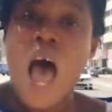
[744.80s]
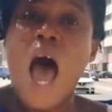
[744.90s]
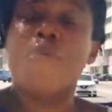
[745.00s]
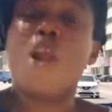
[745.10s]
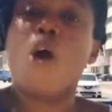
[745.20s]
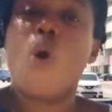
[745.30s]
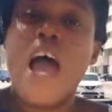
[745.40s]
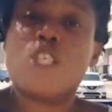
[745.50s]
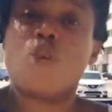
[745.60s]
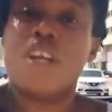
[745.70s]
I'm not
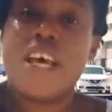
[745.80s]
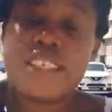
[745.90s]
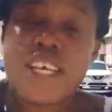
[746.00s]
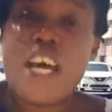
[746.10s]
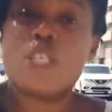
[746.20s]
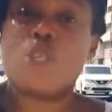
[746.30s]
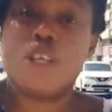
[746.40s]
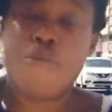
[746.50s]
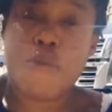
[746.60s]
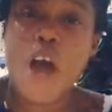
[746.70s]
going to listen it to
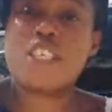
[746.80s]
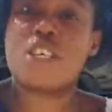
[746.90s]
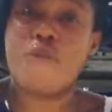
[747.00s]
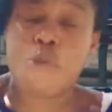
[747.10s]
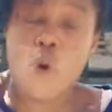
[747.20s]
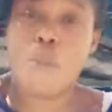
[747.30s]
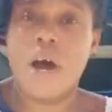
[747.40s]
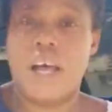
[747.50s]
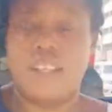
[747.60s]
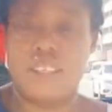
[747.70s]
the voice of
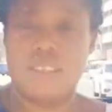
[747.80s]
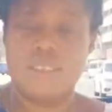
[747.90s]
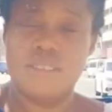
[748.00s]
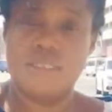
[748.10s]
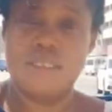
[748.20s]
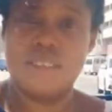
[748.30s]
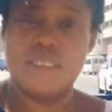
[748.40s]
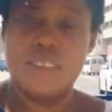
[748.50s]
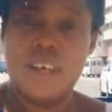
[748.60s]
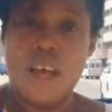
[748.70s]
woman,
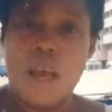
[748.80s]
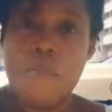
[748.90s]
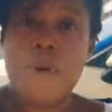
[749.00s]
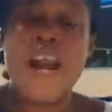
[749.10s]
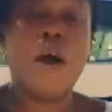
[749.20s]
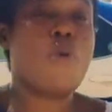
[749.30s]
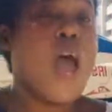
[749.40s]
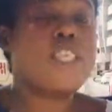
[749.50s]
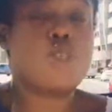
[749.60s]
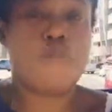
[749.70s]
but I'm
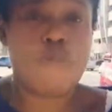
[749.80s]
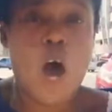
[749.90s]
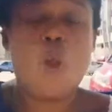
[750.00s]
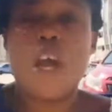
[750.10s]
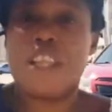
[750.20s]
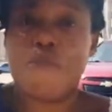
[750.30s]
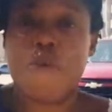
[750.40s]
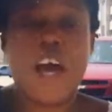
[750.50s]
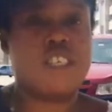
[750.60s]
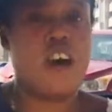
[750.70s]
going to follow the
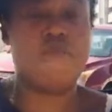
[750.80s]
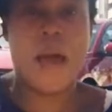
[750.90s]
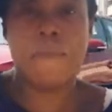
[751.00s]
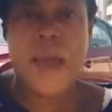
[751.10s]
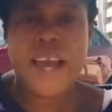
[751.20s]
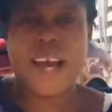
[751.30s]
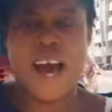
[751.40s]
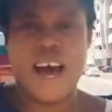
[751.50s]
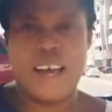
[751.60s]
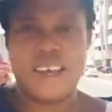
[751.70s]
voice of my maker.